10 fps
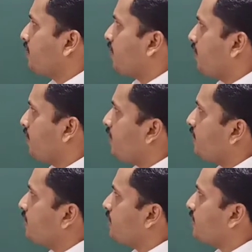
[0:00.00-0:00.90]
under
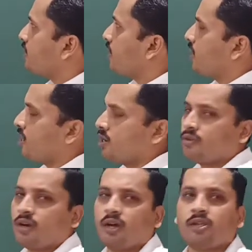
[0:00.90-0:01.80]
the curve
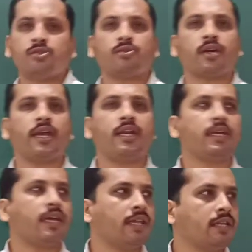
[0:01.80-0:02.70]
also get
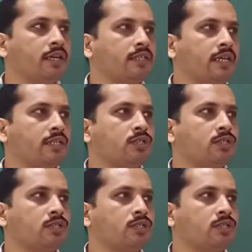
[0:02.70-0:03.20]
increases.